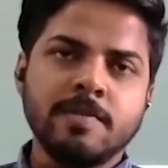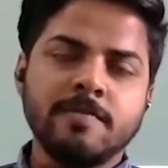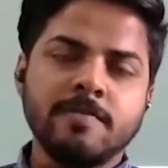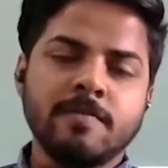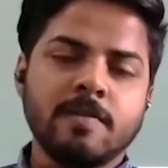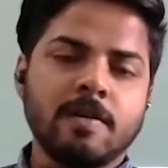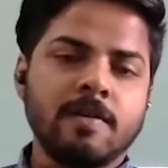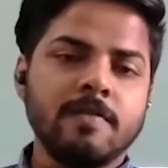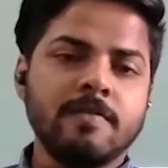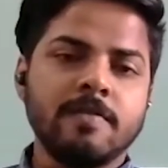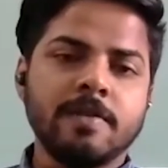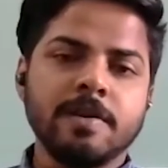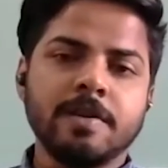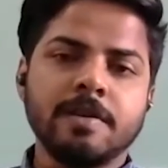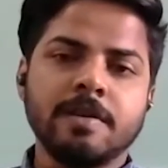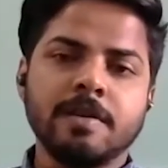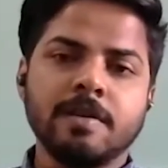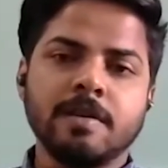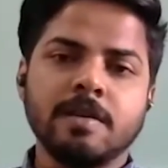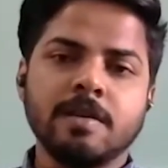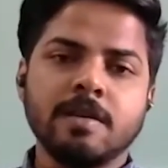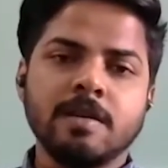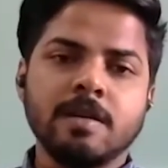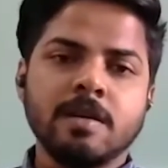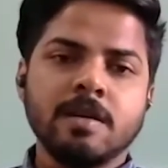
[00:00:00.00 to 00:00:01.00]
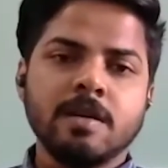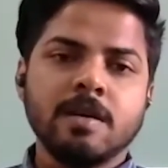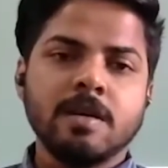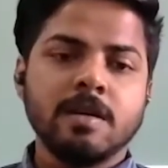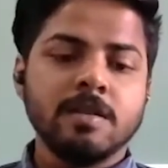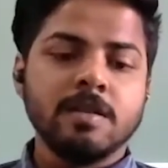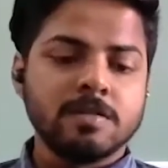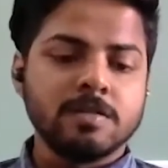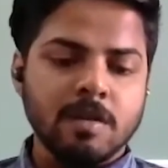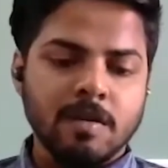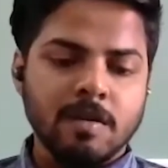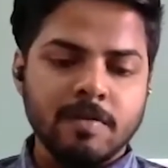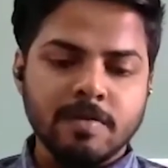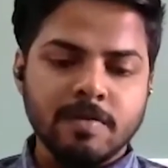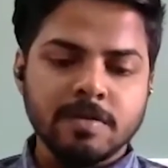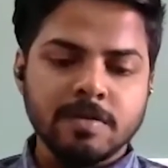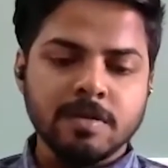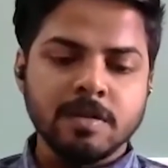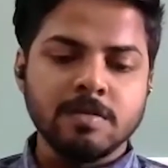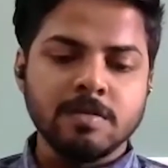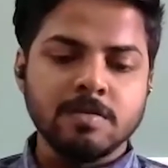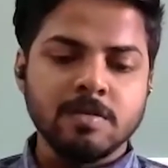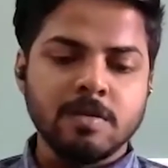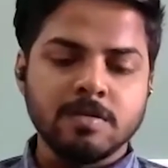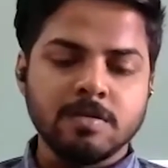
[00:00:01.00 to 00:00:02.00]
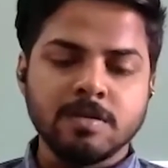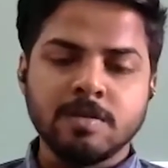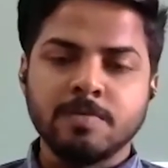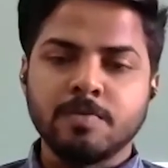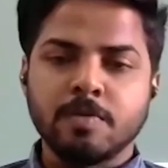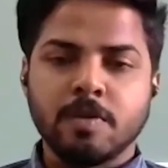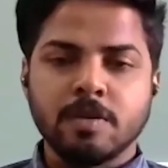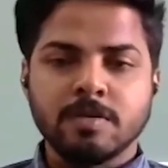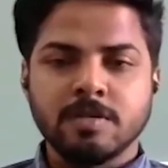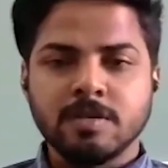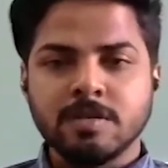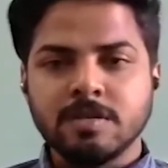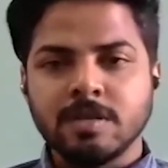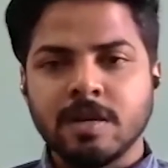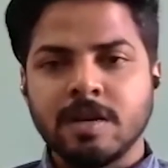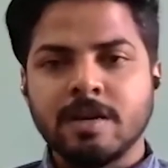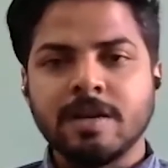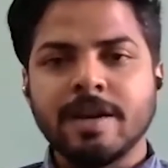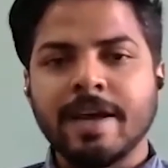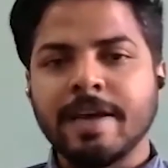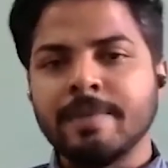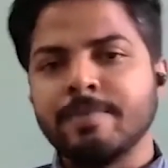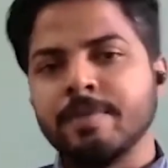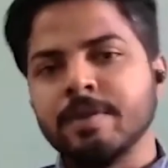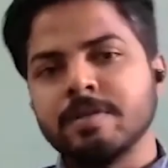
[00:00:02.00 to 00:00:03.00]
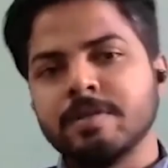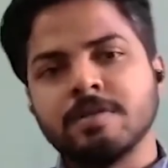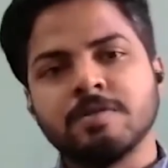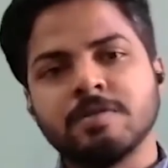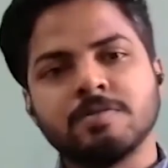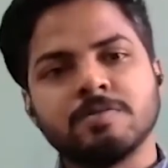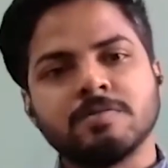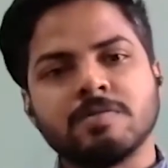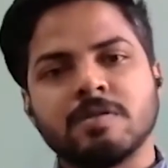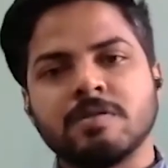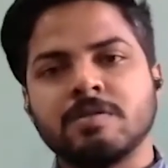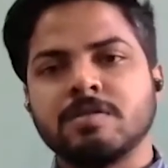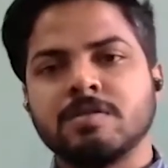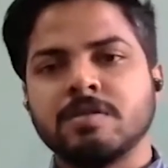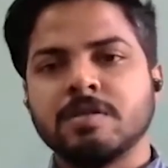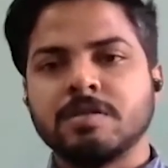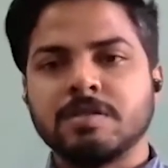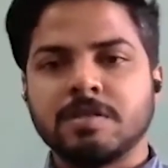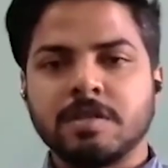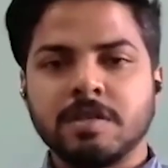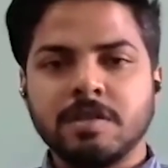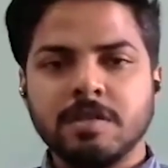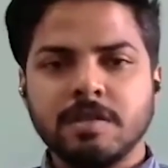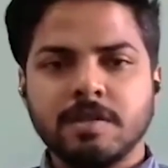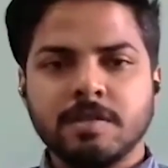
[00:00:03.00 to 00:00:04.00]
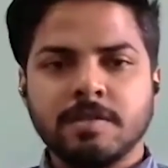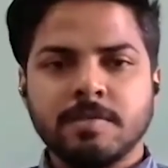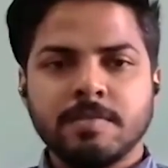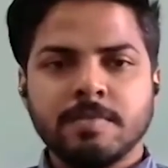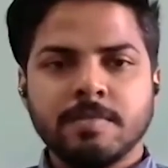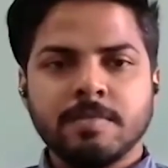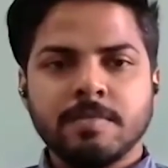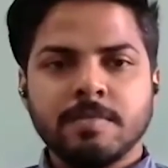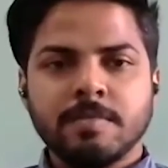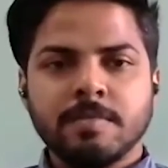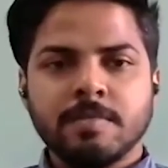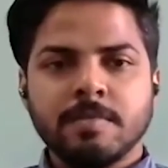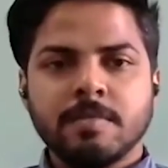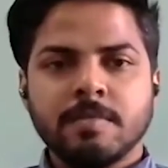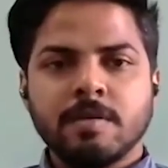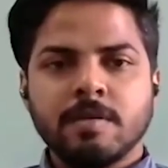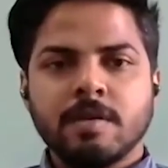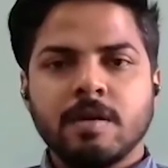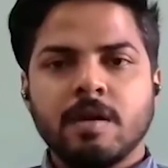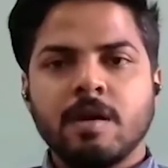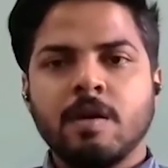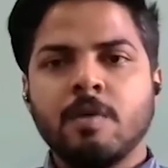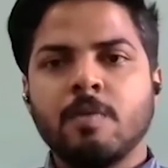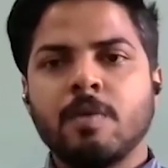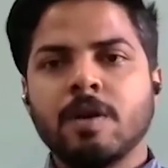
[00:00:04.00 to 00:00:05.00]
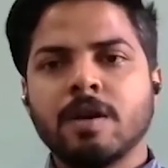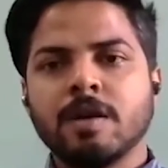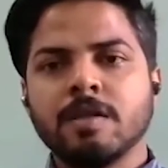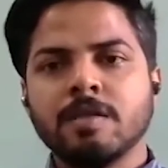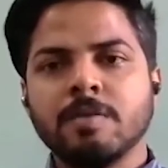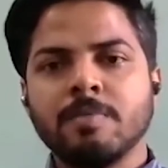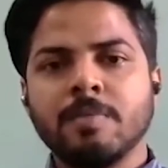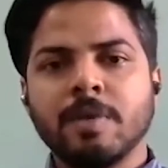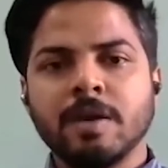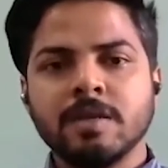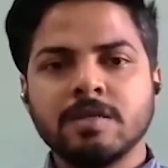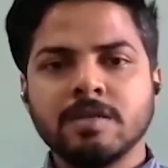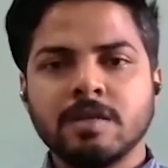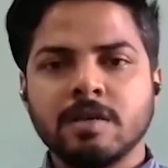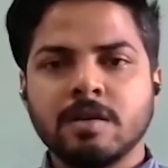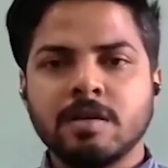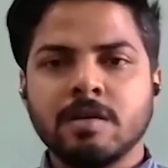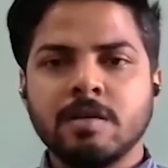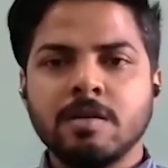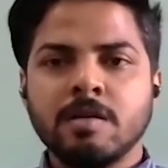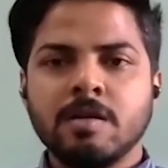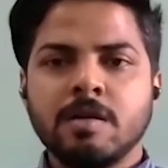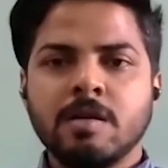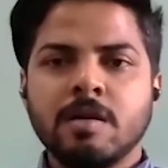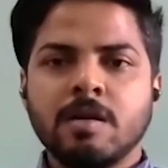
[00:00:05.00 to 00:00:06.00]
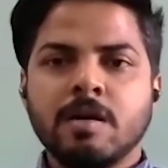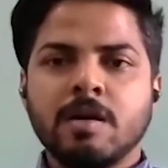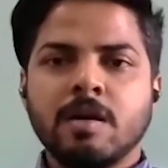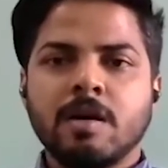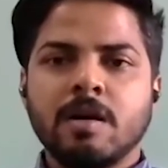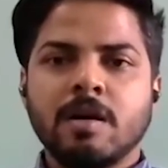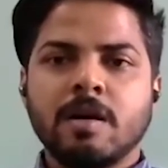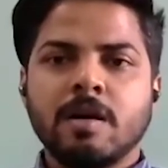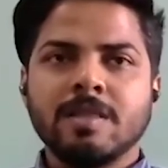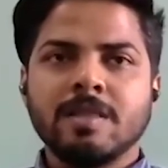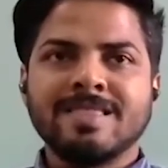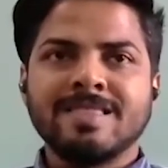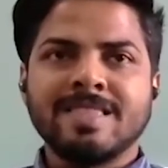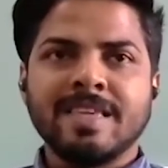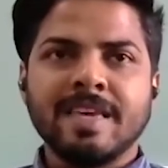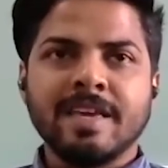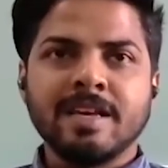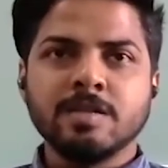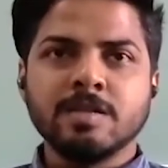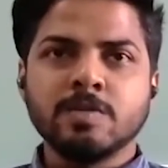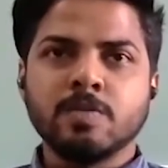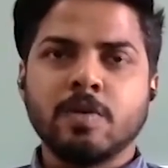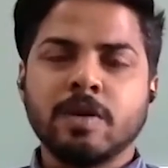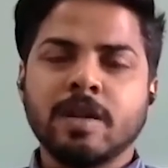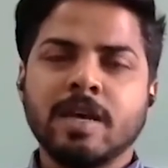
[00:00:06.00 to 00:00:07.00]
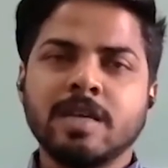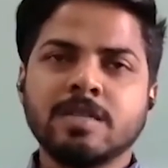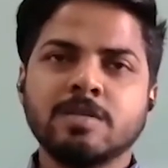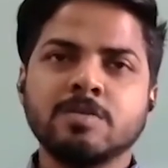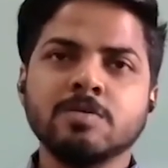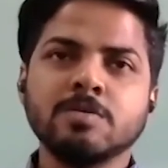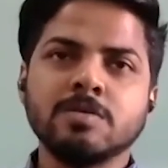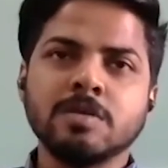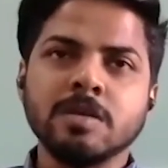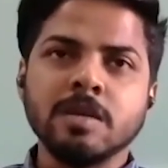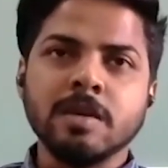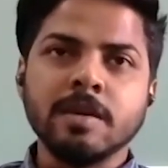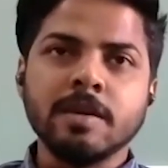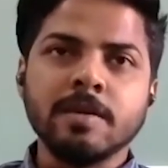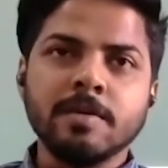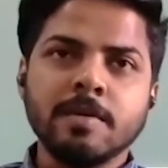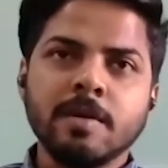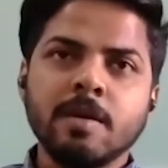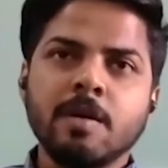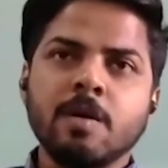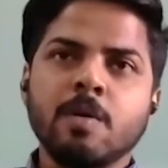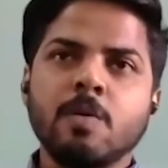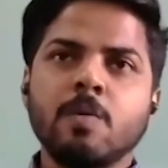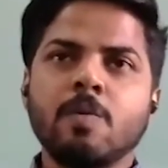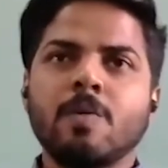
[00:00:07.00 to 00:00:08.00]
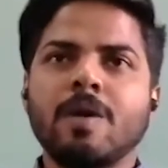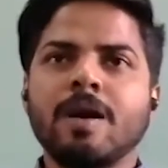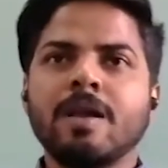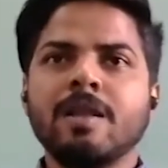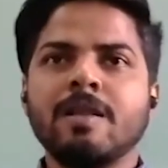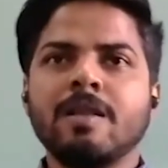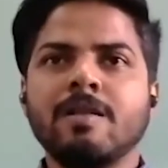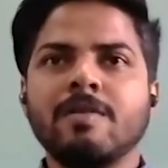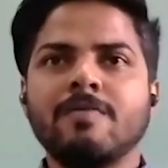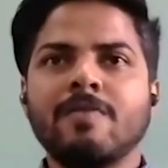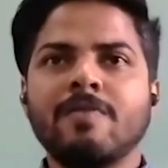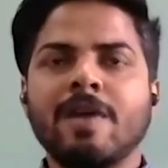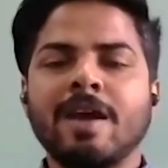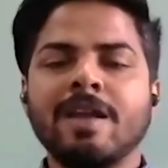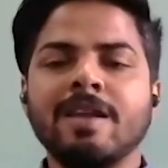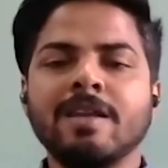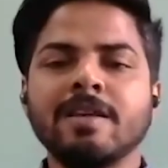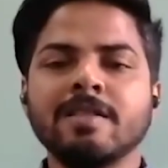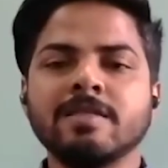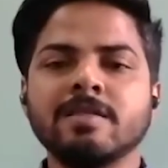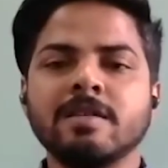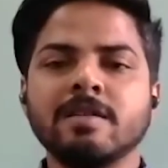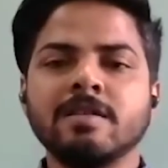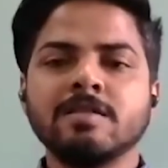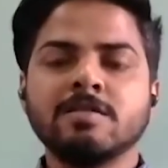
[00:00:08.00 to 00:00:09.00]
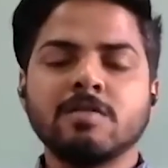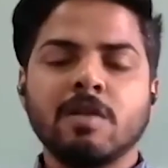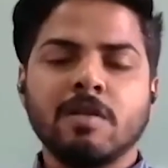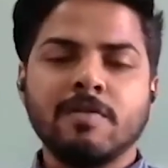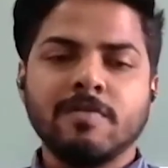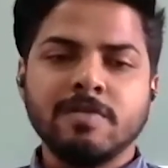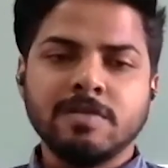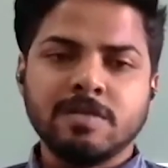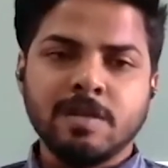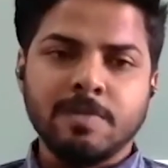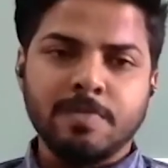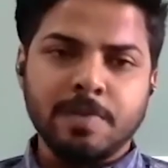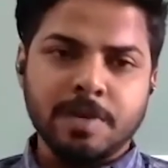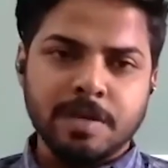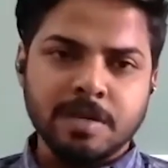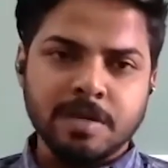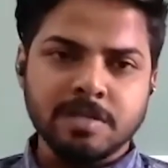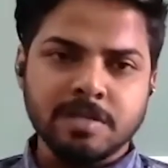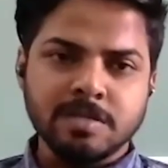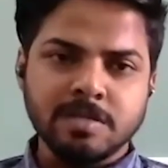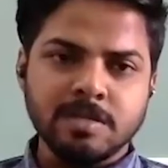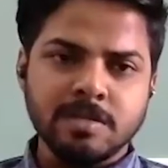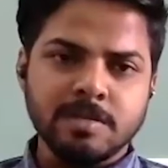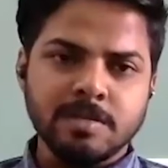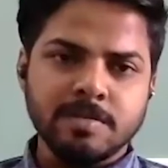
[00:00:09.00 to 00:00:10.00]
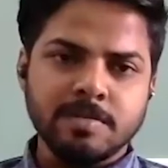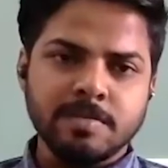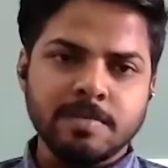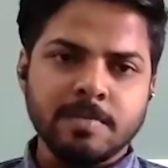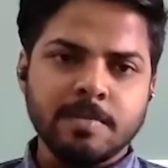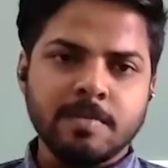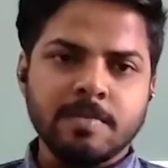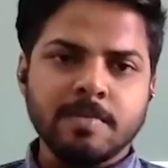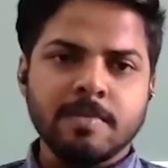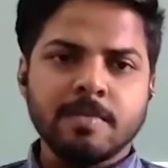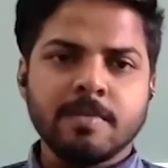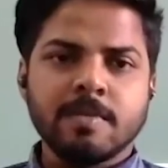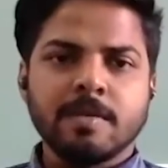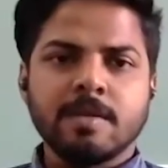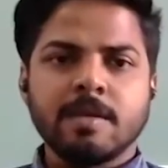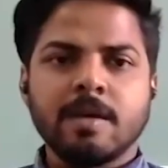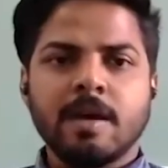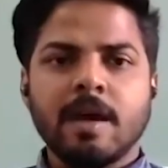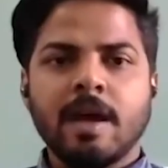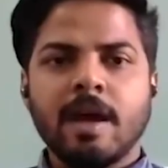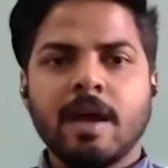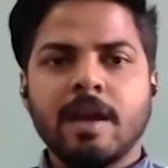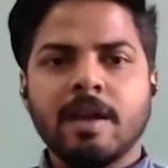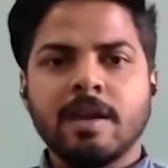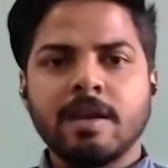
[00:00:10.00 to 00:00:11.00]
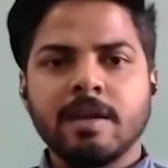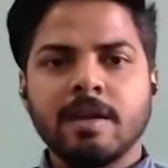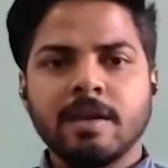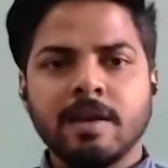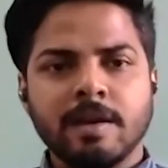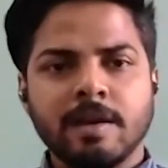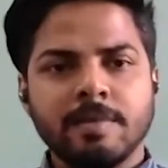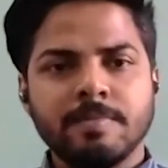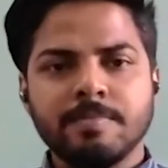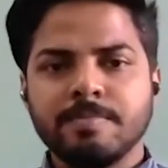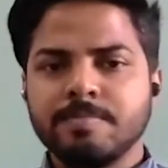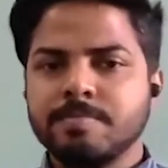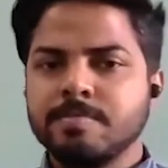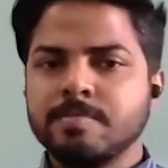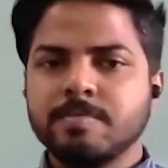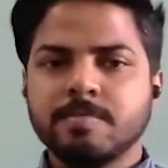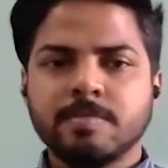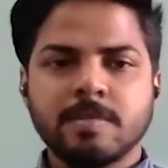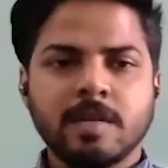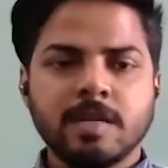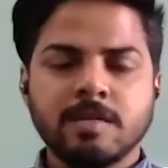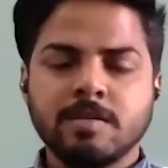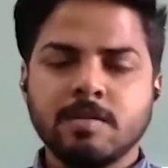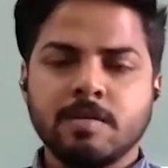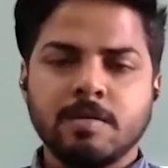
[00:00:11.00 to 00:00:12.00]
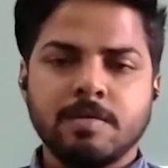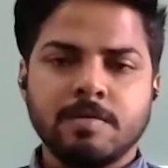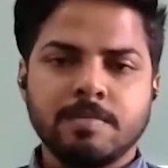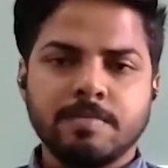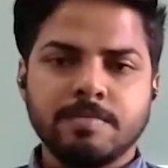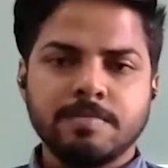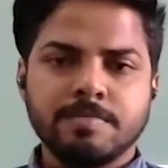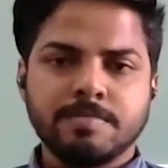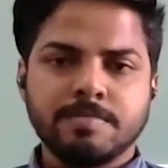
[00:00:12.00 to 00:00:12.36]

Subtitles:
involved in insolvency resolution process under IBC 2016. What are the major things one has to see while filing the insolvency petition? And yeah, that's all.